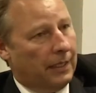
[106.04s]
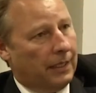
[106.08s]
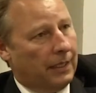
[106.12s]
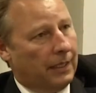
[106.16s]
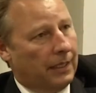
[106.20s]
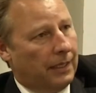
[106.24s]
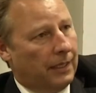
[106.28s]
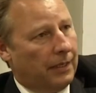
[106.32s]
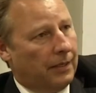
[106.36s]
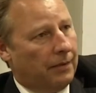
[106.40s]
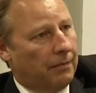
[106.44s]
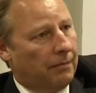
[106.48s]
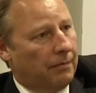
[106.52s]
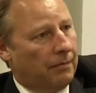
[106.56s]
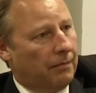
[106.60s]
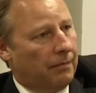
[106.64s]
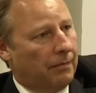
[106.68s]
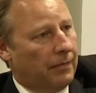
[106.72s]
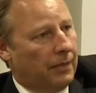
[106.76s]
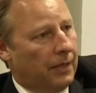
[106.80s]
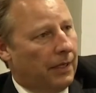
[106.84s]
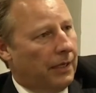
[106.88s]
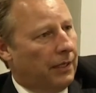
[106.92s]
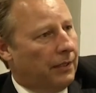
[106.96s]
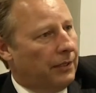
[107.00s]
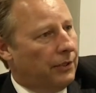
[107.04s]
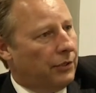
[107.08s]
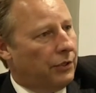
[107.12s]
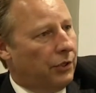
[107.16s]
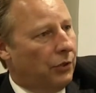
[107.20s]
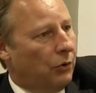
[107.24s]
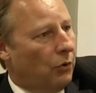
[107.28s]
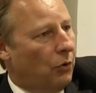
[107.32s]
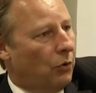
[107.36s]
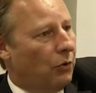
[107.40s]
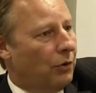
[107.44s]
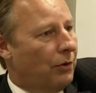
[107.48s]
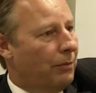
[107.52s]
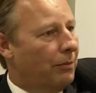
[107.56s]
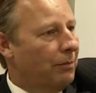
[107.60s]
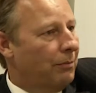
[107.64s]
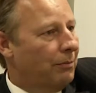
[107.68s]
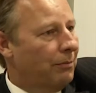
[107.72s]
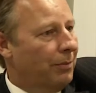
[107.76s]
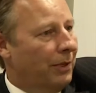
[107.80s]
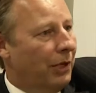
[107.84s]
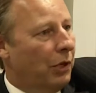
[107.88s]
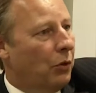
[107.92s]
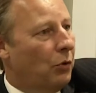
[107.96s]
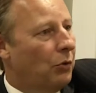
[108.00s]
English no longer
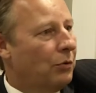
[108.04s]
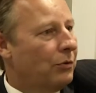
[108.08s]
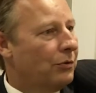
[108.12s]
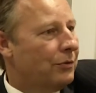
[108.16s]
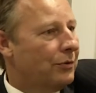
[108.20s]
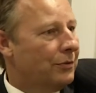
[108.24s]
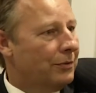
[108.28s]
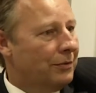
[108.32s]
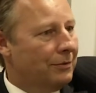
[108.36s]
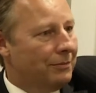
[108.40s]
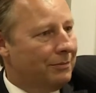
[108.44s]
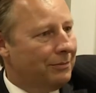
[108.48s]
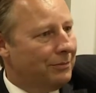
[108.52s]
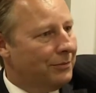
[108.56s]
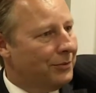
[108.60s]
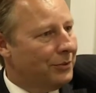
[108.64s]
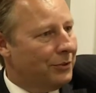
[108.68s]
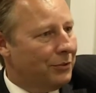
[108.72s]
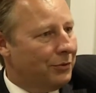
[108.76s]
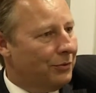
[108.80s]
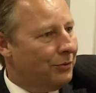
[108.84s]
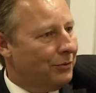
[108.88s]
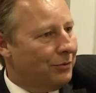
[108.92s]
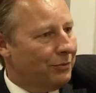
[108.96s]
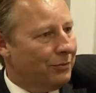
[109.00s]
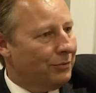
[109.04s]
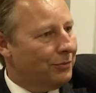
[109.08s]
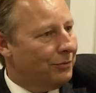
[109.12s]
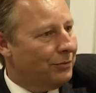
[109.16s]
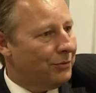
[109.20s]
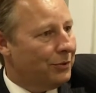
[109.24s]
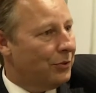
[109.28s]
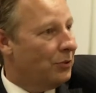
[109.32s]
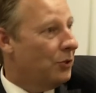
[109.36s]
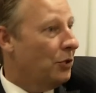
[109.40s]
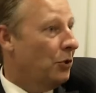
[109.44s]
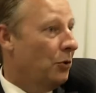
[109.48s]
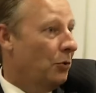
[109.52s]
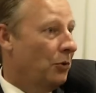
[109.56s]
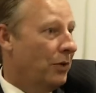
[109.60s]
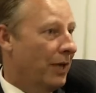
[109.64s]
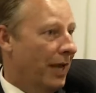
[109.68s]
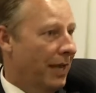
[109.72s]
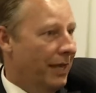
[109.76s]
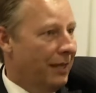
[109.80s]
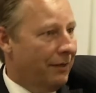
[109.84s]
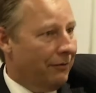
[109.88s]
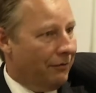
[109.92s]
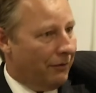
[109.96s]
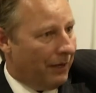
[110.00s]
belongs to the UK,
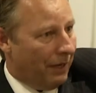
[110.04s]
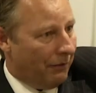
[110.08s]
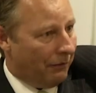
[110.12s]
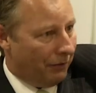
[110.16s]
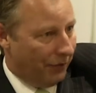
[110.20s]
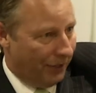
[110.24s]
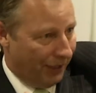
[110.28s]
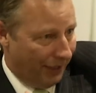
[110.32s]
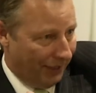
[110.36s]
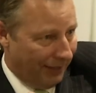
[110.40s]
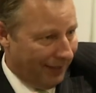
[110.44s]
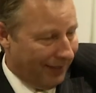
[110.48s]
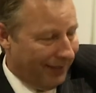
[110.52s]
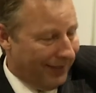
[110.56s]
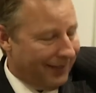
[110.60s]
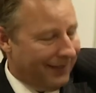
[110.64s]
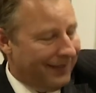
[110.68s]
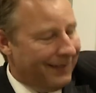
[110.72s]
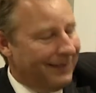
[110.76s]
if it ever did.